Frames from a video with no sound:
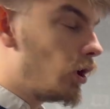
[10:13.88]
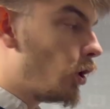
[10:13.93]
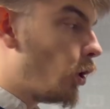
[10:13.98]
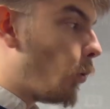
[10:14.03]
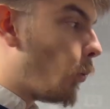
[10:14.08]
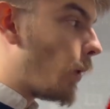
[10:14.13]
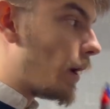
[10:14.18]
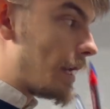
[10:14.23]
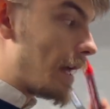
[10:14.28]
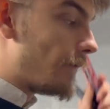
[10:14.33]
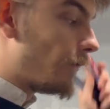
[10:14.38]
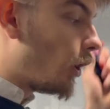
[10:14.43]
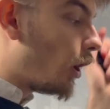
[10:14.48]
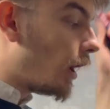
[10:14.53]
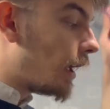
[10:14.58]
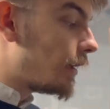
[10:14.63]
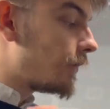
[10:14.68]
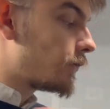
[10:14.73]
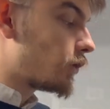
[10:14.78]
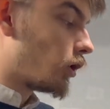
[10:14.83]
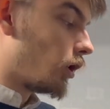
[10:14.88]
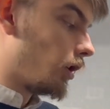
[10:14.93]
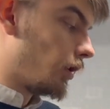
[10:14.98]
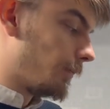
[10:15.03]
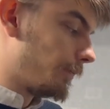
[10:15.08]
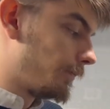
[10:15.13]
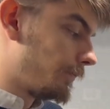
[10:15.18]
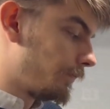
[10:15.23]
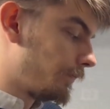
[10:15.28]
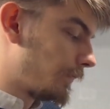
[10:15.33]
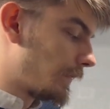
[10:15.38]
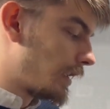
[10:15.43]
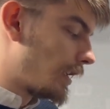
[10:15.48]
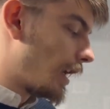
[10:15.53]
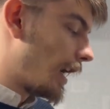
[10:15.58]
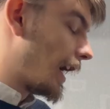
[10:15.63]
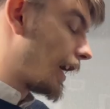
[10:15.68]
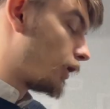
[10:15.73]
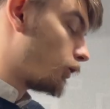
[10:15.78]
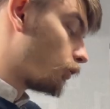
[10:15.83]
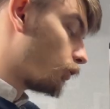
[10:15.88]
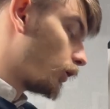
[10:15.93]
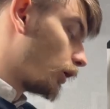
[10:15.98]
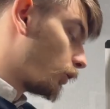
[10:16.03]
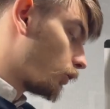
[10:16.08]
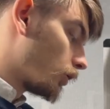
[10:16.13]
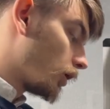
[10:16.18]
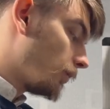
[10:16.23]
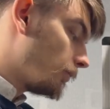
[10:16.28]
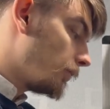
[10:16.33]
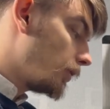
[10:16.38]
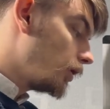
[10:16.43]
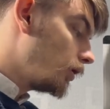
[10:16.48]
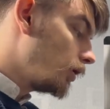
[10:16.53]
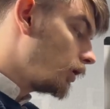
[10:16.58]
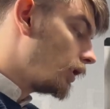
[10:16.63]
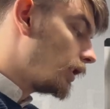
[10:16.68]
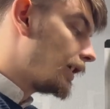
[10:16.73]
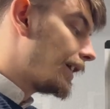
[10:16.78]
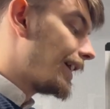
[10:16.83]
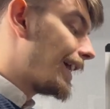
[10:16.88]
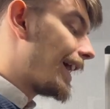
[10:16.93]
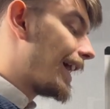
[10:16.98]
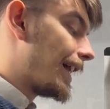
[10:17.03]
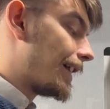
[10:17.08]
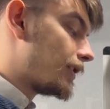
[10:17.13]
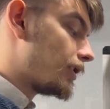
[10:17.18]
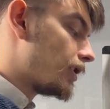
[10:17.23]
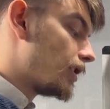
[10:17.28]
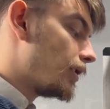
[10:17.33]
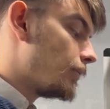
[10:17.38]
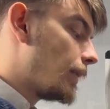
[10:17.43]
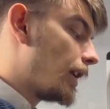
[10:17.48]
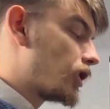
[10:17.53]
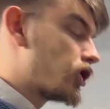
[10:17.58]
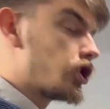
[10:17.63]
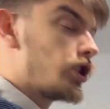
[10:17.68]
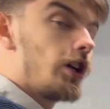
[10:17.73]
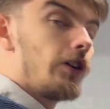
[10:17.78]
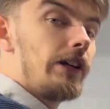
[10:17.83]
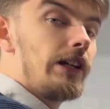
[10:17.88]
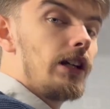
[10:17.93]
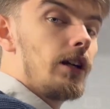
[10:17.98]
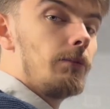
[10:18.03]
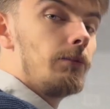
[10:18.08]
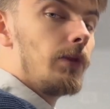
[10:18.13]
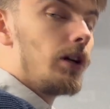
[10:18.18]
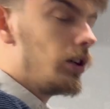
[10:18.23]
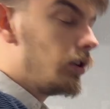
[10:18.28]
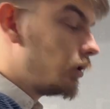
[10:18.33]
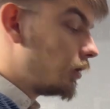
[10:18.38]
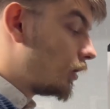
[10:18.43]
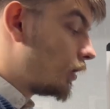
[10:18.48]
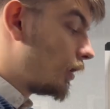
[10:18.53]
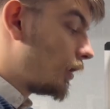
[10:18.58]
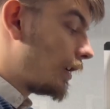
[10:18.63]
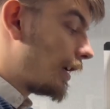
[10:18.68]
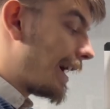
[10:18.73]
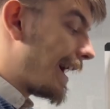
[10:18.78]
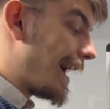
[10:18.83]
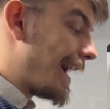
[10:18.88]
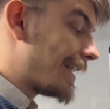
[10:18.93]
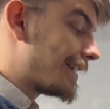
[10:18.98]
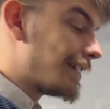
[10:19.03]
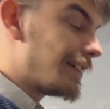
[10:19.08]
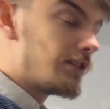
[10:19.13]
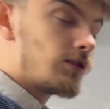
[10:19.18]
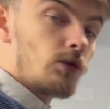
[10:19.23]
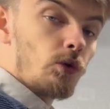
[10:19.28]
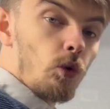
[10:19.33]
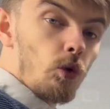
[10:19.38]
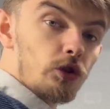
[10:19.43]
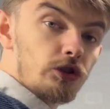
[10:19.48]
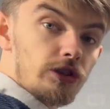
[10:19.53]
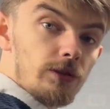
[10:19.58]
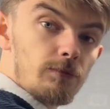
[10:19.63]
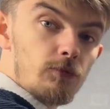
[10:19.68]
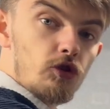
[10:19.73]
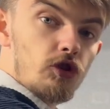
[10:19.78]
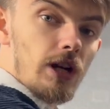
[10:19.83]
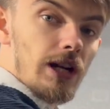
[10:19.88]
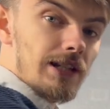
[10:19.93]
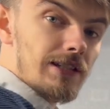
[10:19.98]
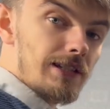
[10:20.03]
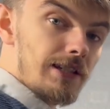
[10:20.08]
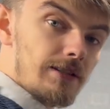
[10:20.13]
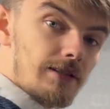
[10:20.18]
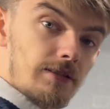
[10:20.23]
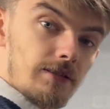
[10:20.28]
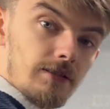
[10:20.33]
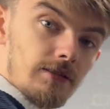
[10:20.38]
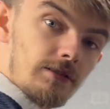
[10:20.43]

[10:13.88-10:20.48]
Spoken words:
Whenever I have got a real number and an imaginary number added or subtracted